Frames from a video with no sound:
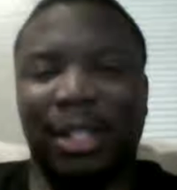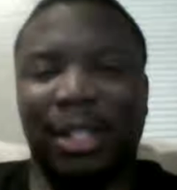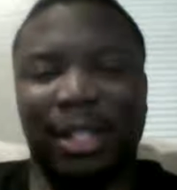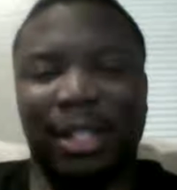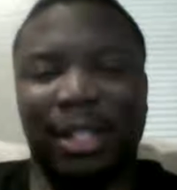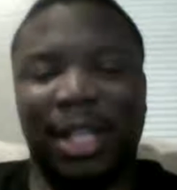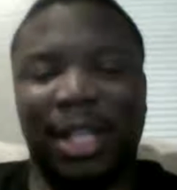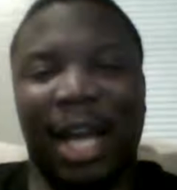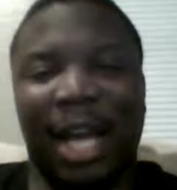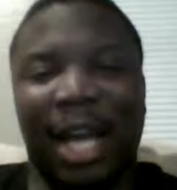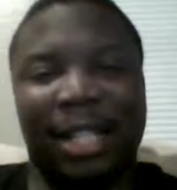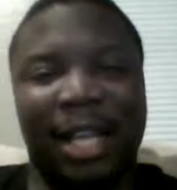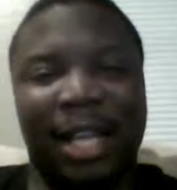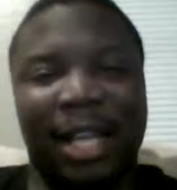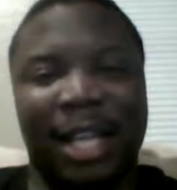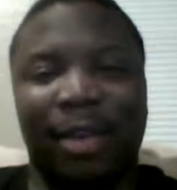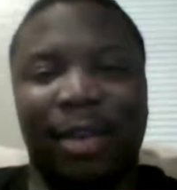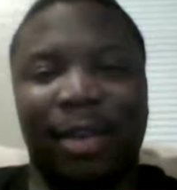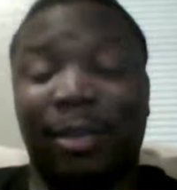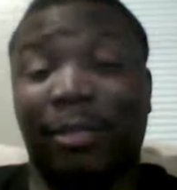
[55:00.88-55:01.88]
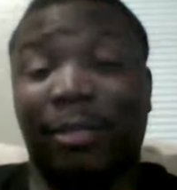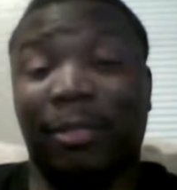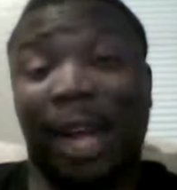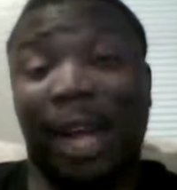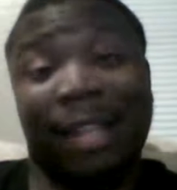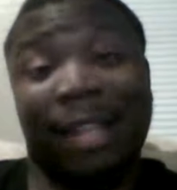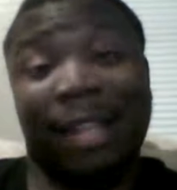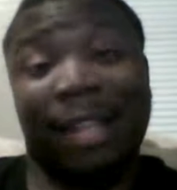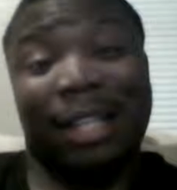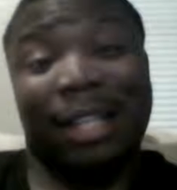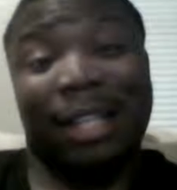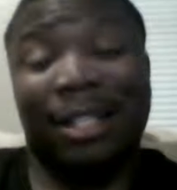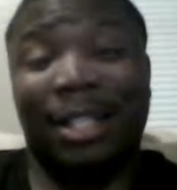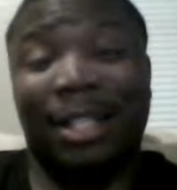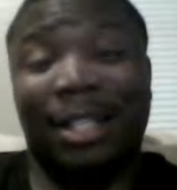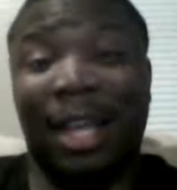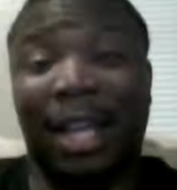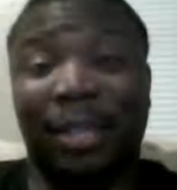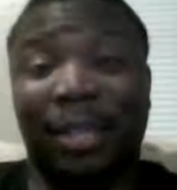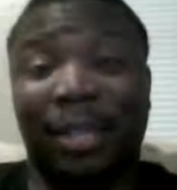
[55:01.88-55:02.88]
to just kind of take over the fight. That's
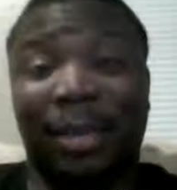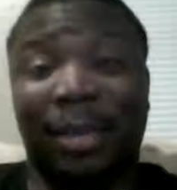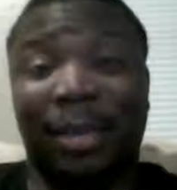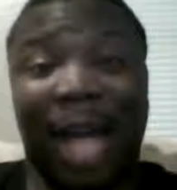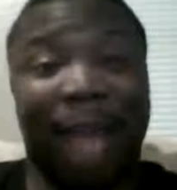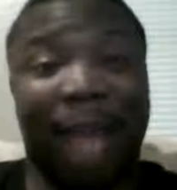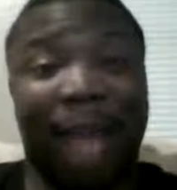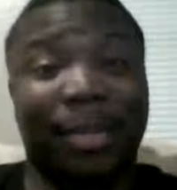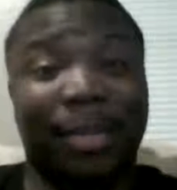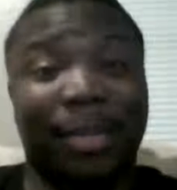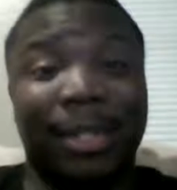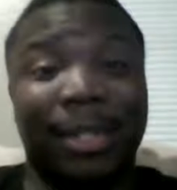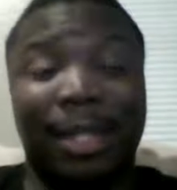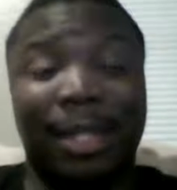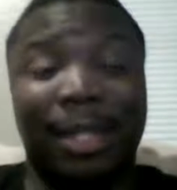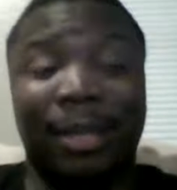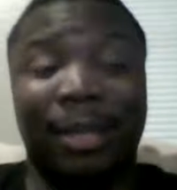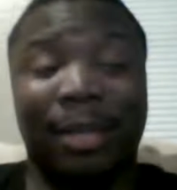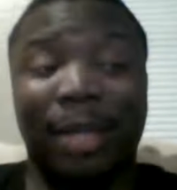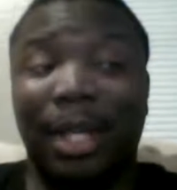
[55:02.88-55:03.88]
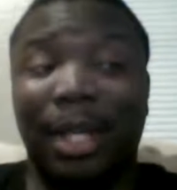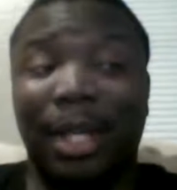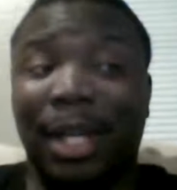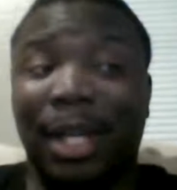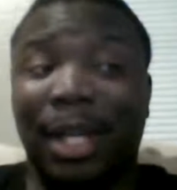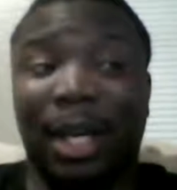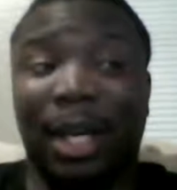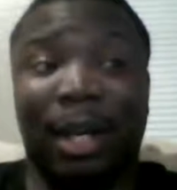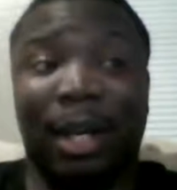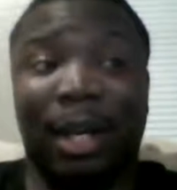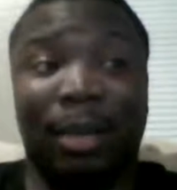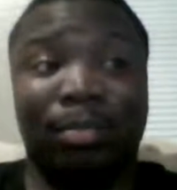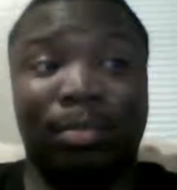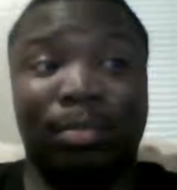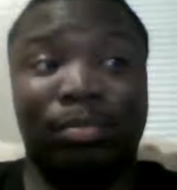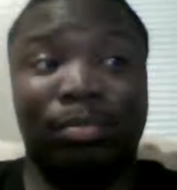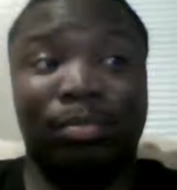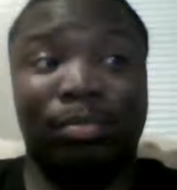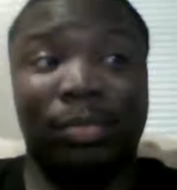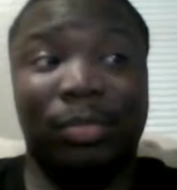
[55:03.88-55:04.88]
exactly what happened. So,
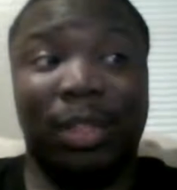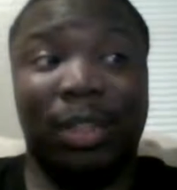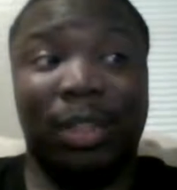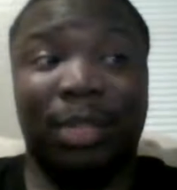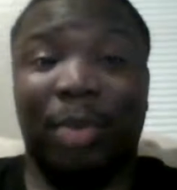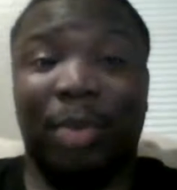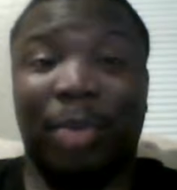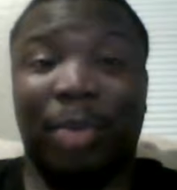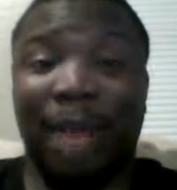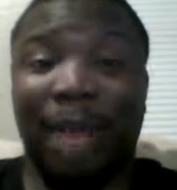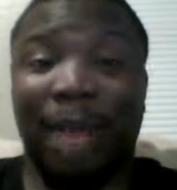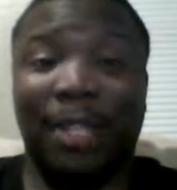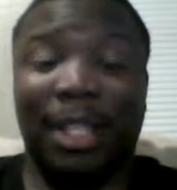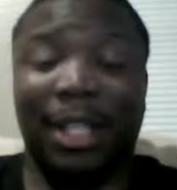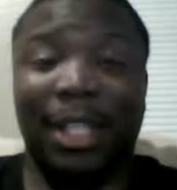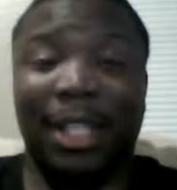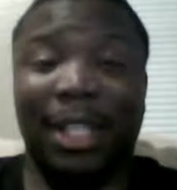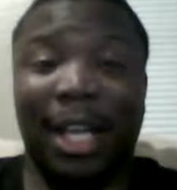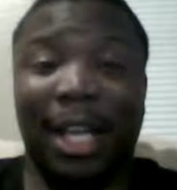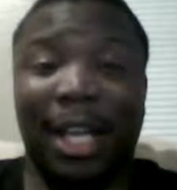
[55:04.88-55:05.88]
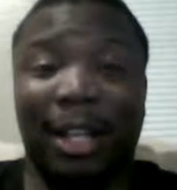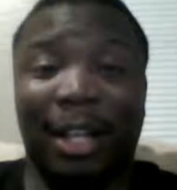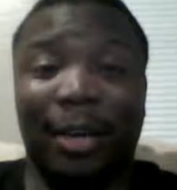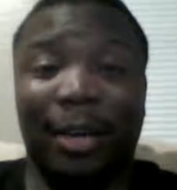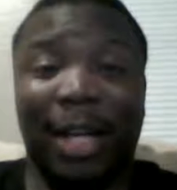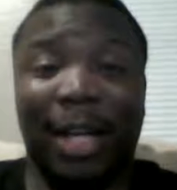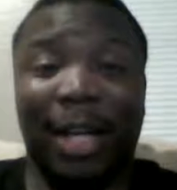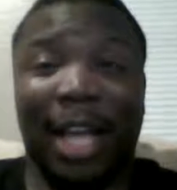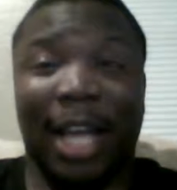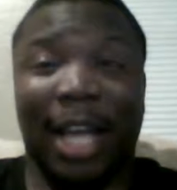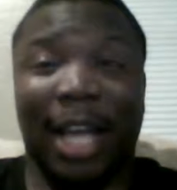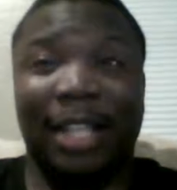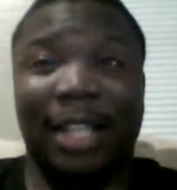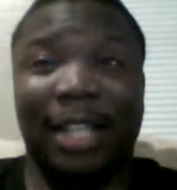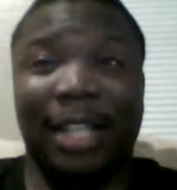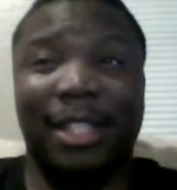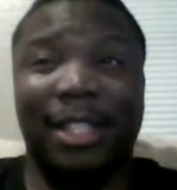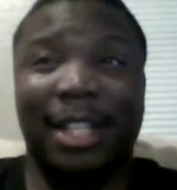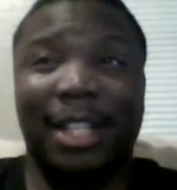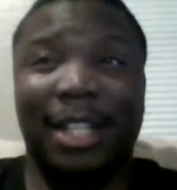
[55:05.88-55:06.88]
give props to Canelo, and I
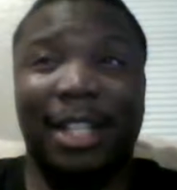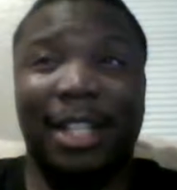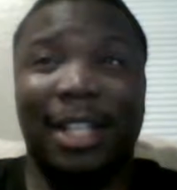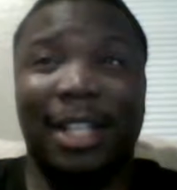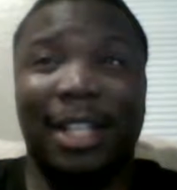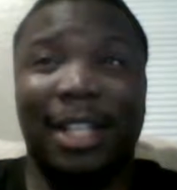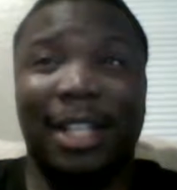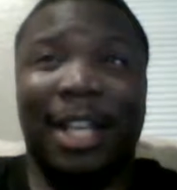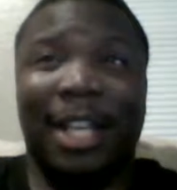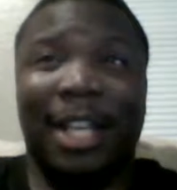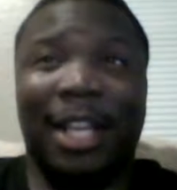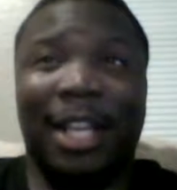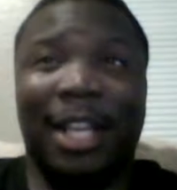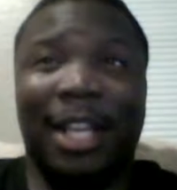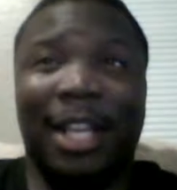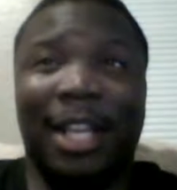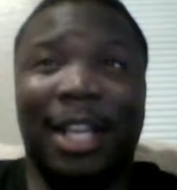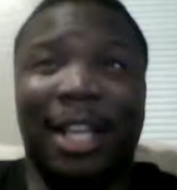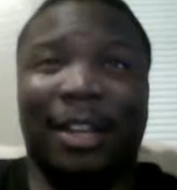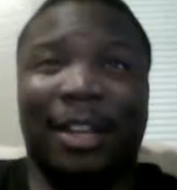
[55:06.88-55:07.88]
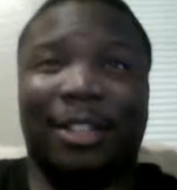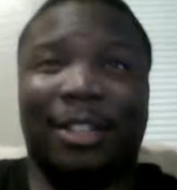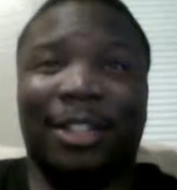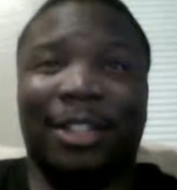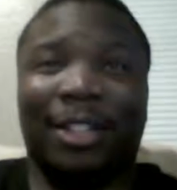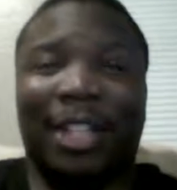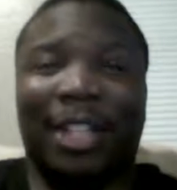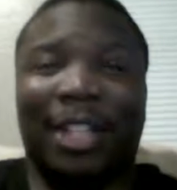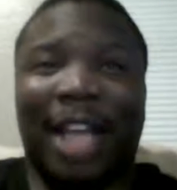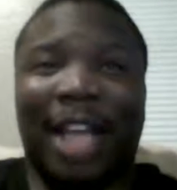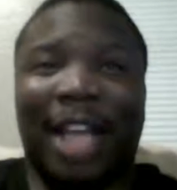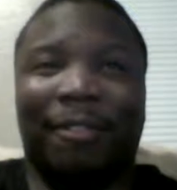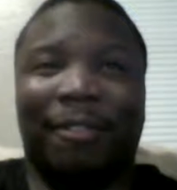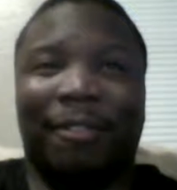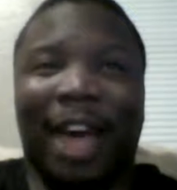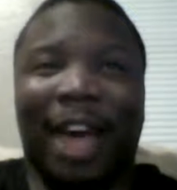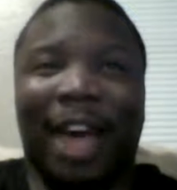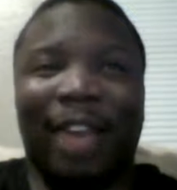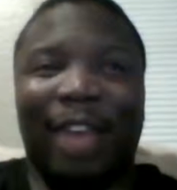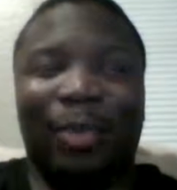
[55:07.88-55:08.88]
guess they're looking at a
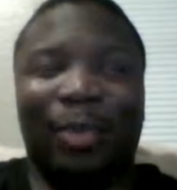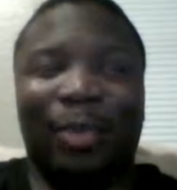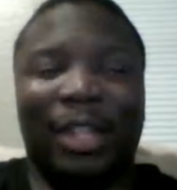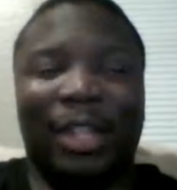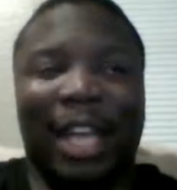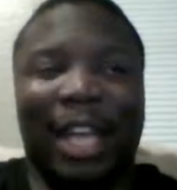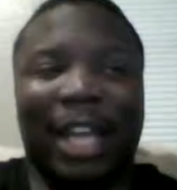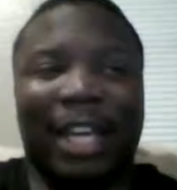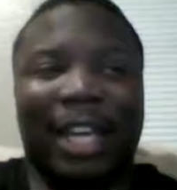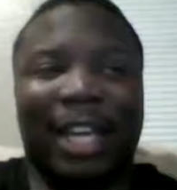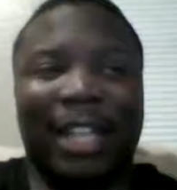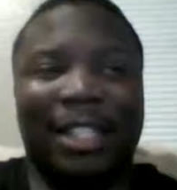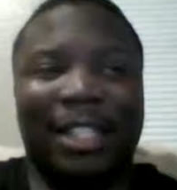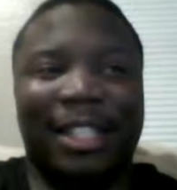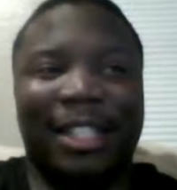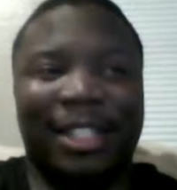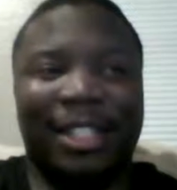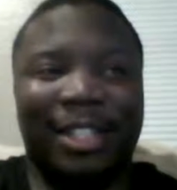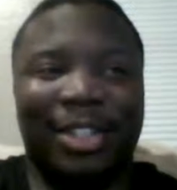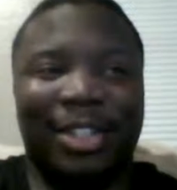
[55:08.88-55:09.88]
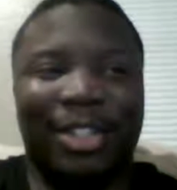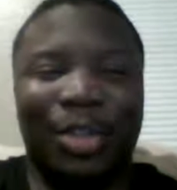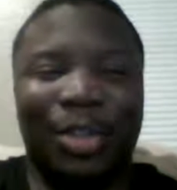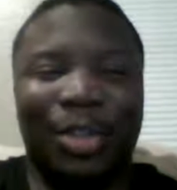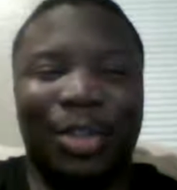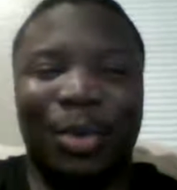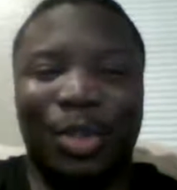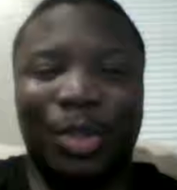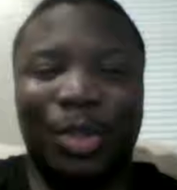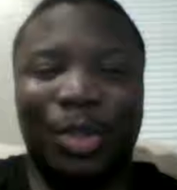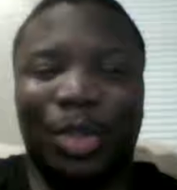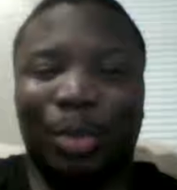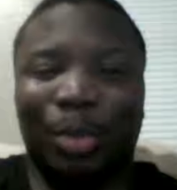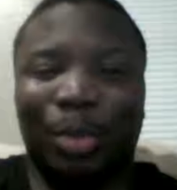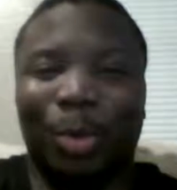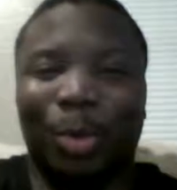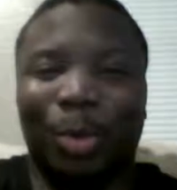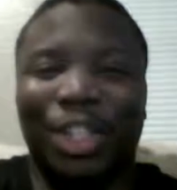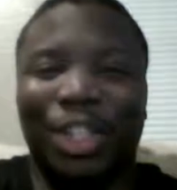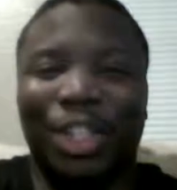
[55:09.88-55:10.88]
fight with, I guess, this dude
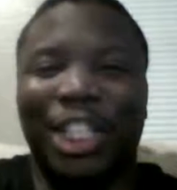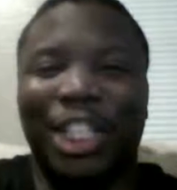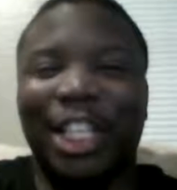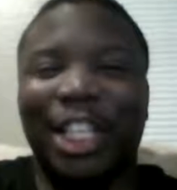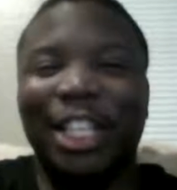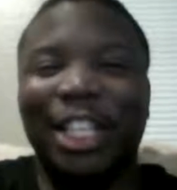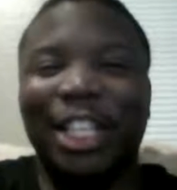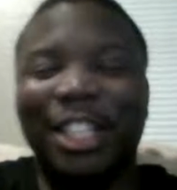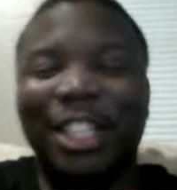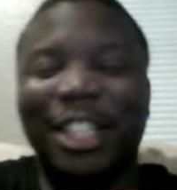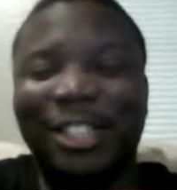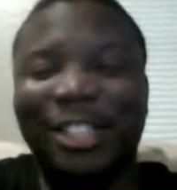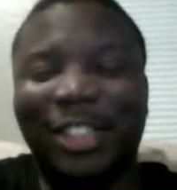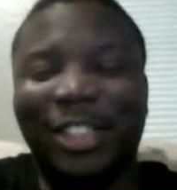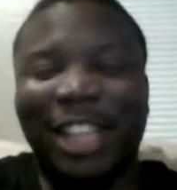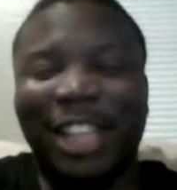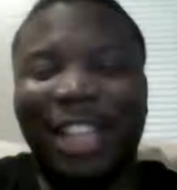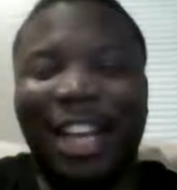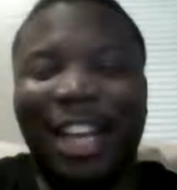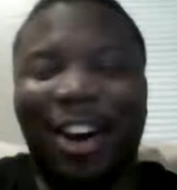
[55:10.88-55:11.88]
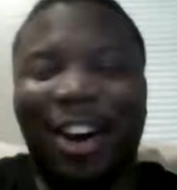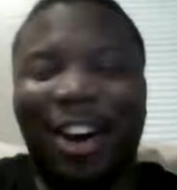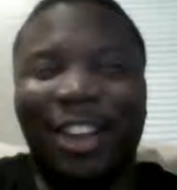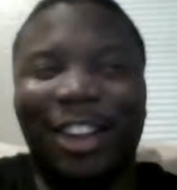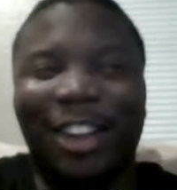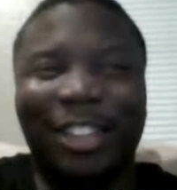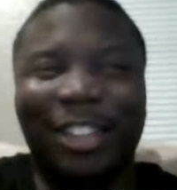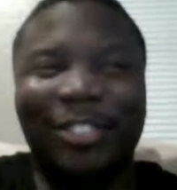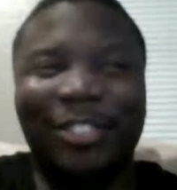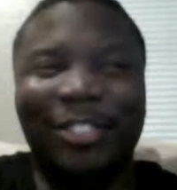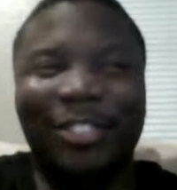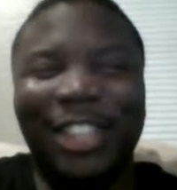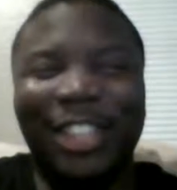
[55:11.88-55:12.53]
Triple G is what they call him.